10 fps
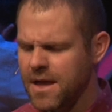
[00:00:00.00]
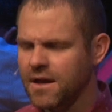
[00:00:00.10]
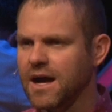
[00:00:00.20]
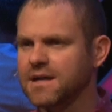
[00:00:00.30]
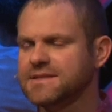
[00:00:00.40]

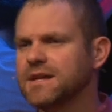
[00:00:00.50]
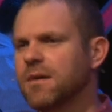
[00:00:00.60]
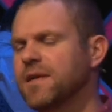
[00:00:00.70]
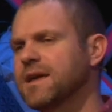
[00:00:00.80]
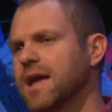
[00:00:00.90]
God,
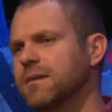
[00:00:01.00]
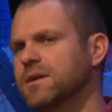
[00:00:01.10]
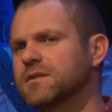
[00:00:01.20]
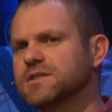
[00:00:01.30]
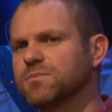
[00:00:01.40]
some, they came
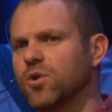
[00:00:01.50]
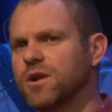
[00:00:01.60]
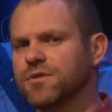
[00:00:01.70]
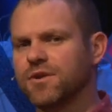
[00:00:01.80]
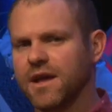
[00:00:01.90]
in this
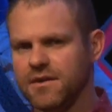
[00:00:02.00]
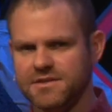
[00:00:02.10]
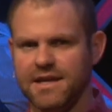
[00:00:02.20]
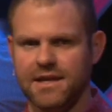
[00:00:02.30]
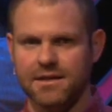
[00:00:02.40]
morning, they're
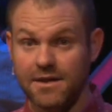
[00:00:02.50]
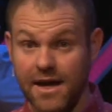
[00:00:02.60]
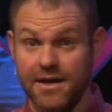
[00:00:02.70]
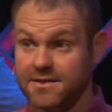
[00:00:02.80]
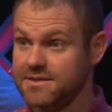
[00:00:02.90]
entertaining
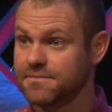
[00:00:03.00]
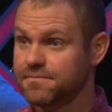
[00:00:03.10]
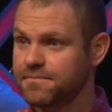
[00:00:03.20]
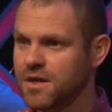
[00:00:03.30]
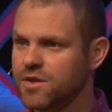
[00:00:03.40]
lies.
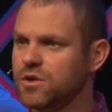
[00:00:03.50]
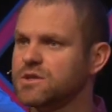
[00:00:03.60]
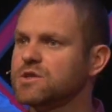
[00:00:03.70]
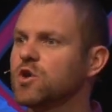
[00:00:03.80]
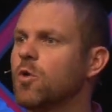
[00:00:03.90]
There are
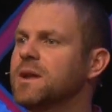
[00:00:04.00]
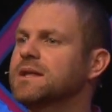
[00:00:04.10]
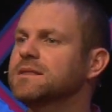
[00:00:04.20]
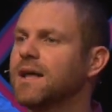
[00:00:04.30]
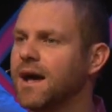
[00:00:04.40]
so
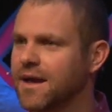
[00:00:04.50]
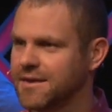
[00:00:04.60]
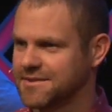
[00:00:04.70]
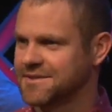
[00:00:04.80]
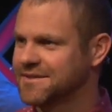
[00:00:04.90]
many
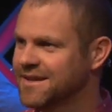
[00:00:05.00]
lies